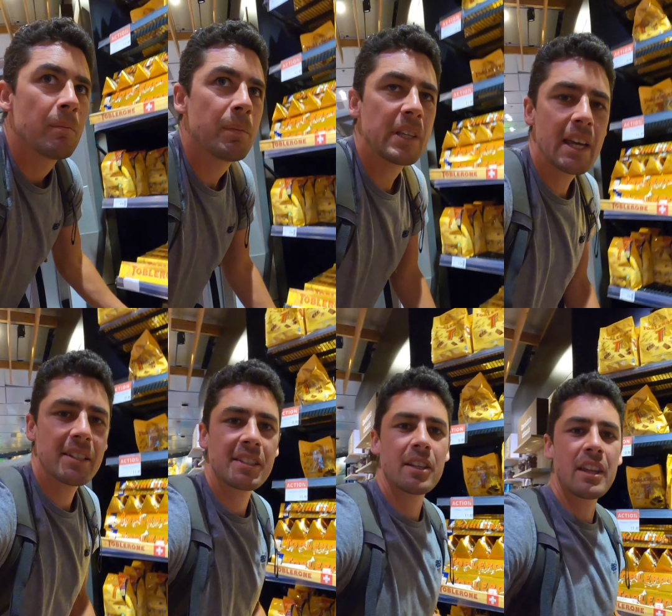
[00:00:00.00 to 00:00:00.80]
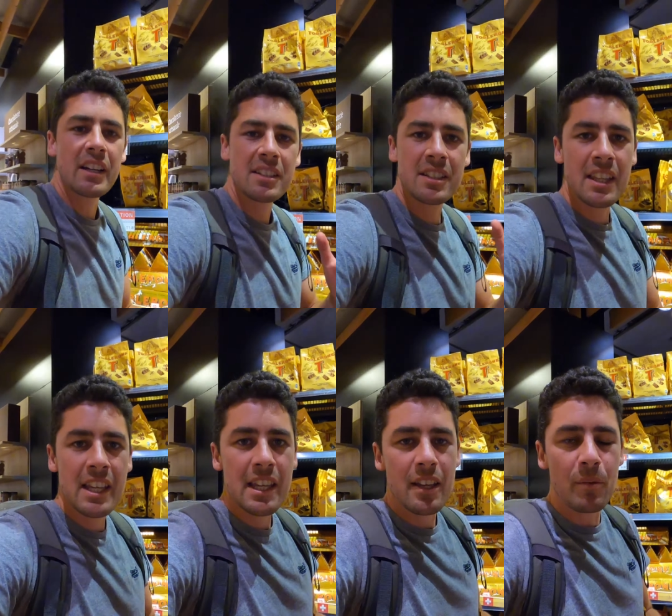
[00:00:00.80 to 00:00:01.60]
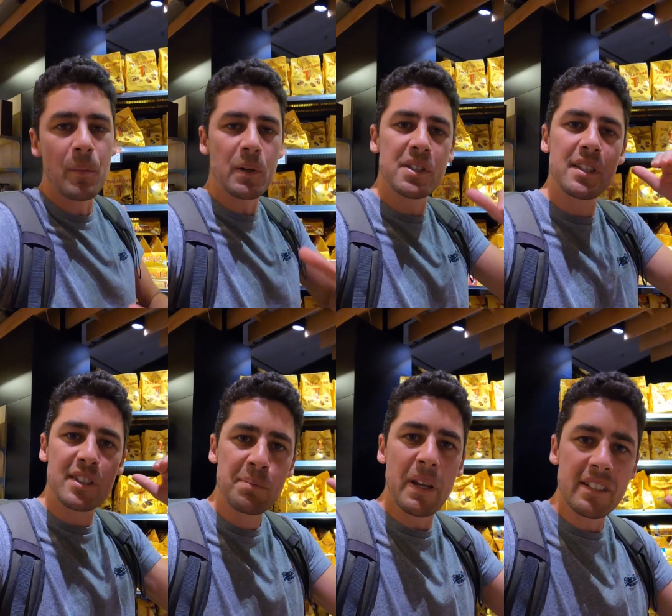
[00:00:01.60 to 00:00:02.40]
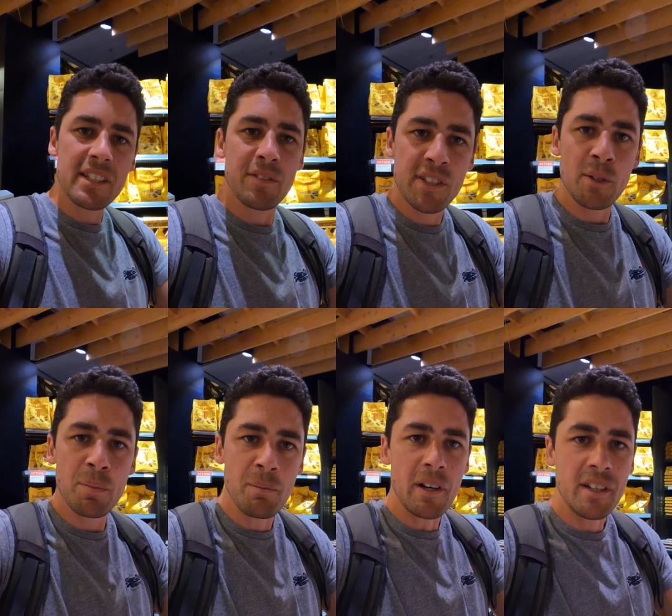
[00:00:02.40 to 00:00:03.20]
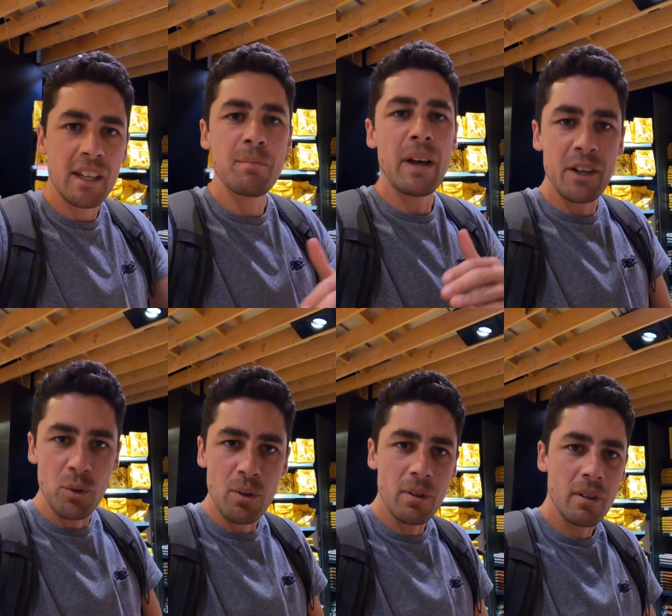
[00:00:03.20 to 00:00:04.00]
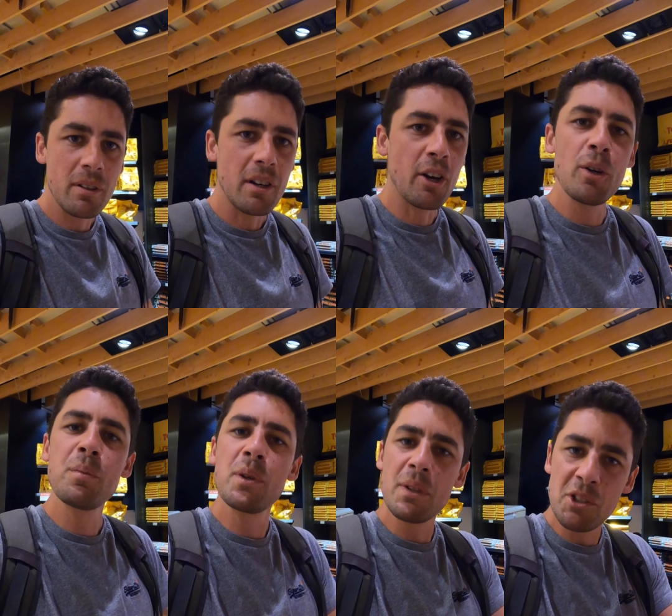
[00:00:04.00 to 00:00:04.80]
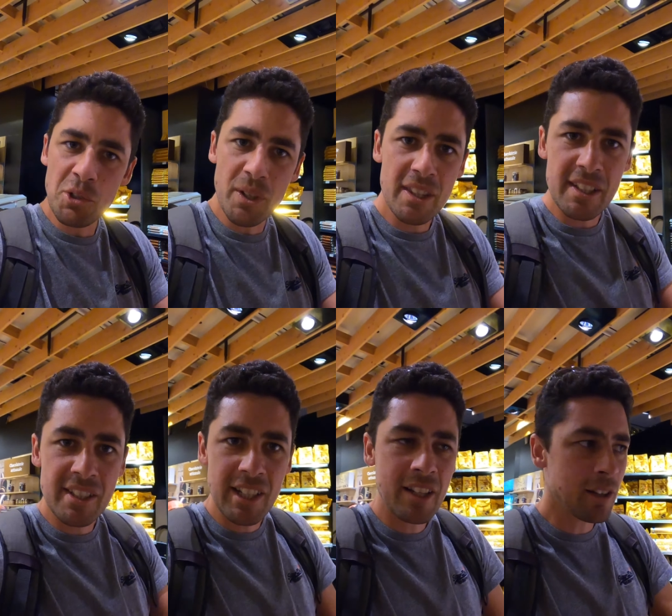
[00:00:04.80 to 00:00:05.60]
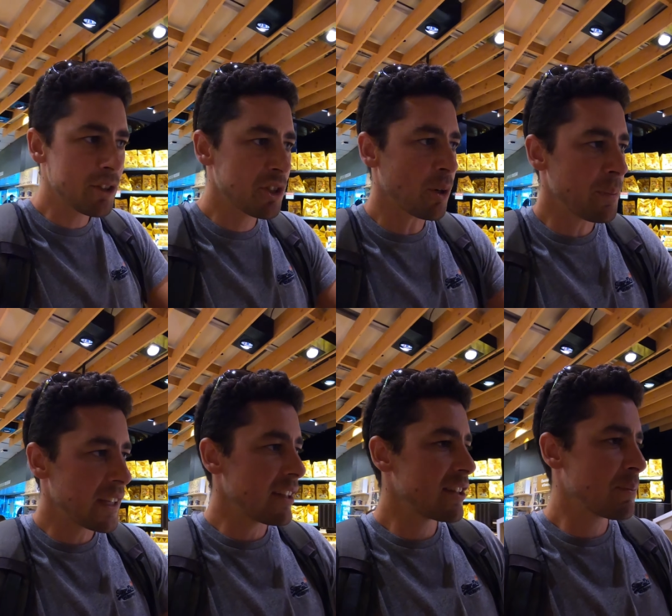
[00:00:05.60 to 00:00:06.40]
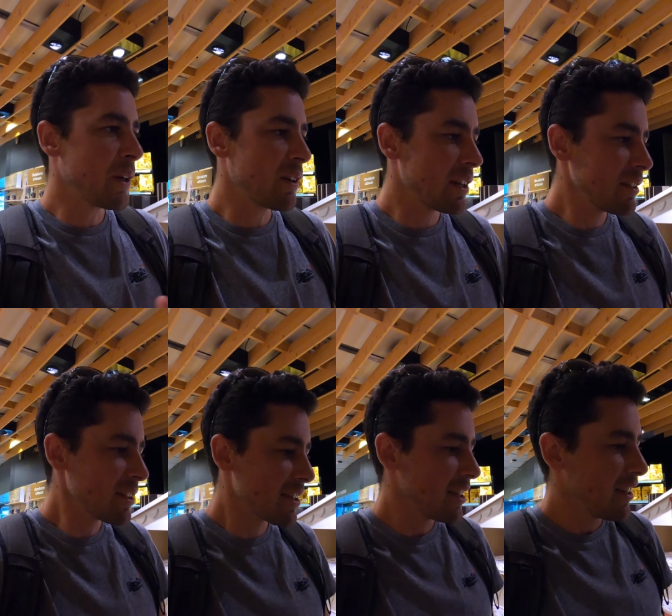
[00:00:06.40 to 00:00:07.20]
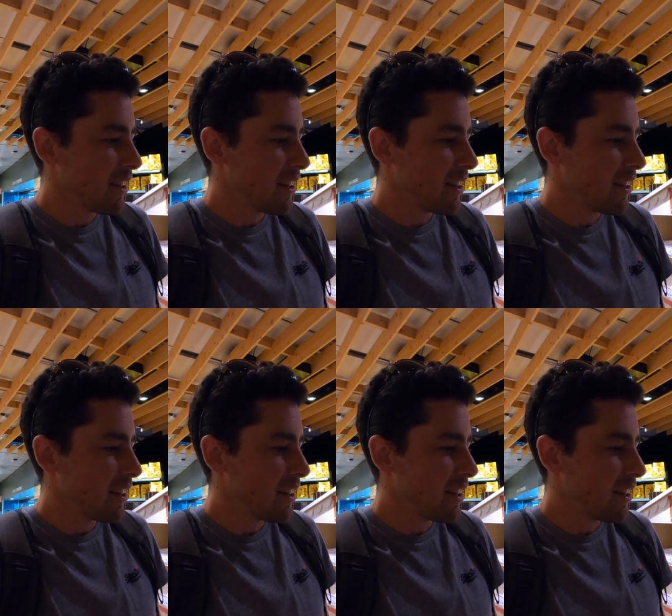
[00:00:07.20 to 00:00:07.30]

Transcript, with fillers: But yes, so that's the most expensive supermarket, Manor. I hope you enjoyed this little shopping experience.